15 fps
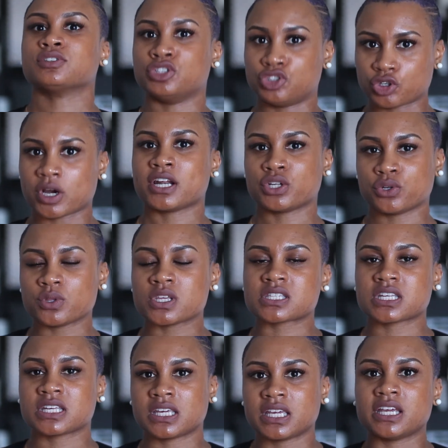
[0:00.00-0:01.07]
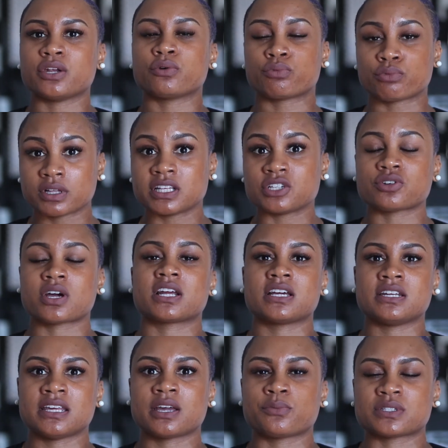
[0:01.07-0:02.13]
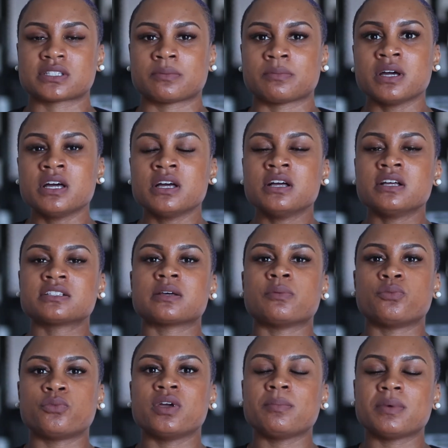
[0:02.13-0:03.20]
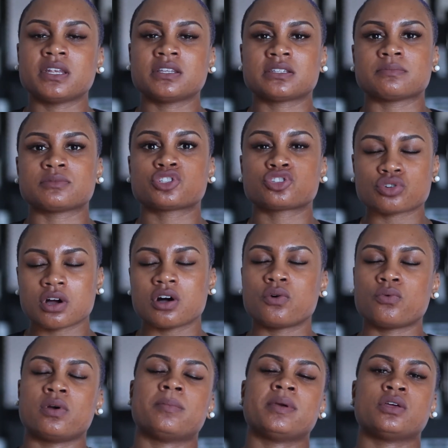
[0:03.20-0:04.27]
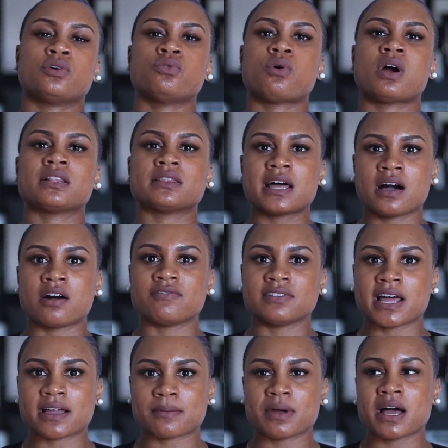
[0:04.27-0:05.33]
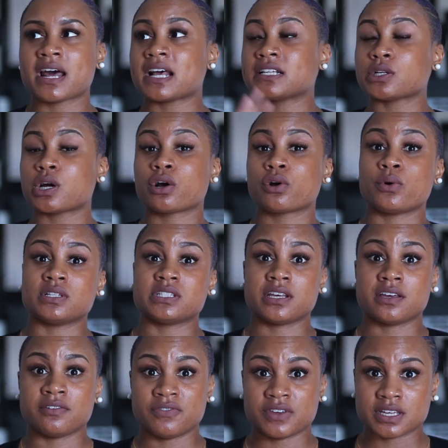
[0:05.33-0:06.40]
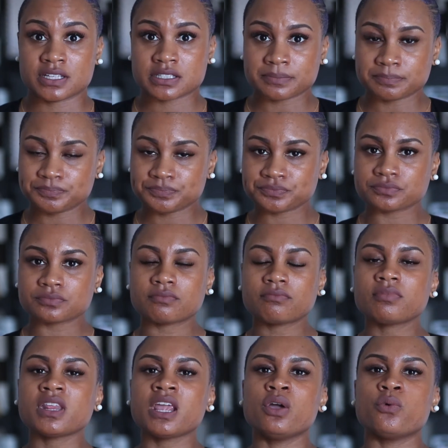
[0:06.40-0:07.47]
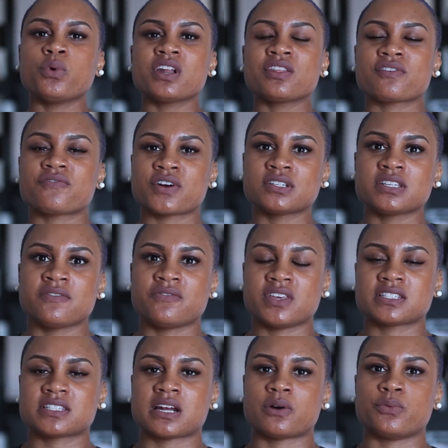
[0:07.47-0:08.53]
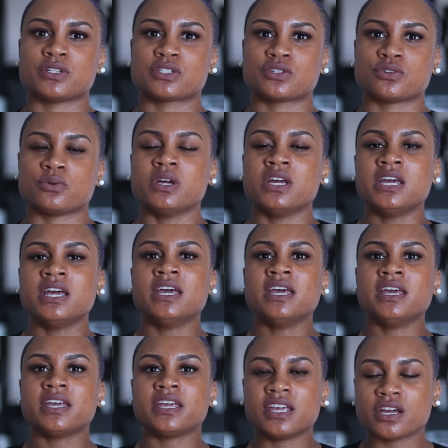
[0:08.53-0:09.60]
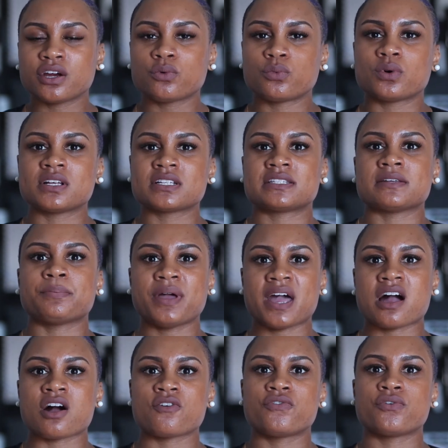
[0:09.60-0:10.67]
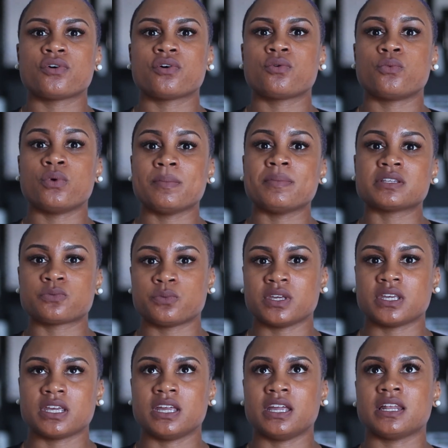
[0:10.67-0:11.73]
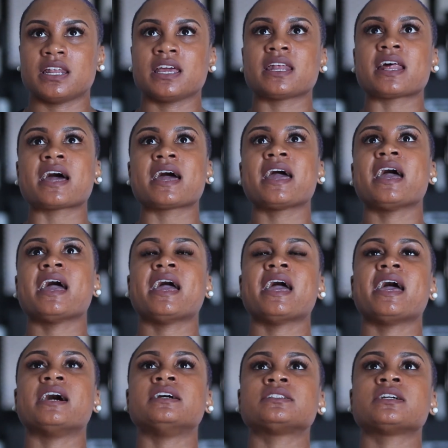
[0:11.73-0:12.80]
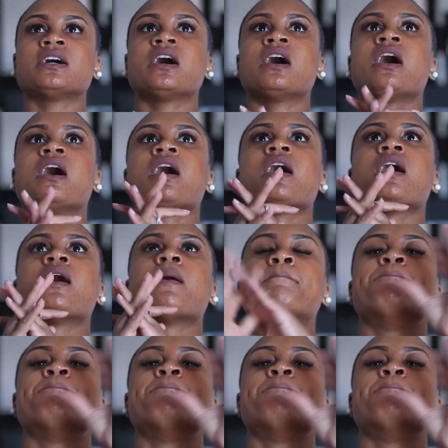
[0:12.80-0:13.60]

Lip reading: try to do this again and really try to connect with some women, some strong women who are of like mind, I started going to events. And one of the first events that I went to here was the Powerful Women's Weekend. And I had a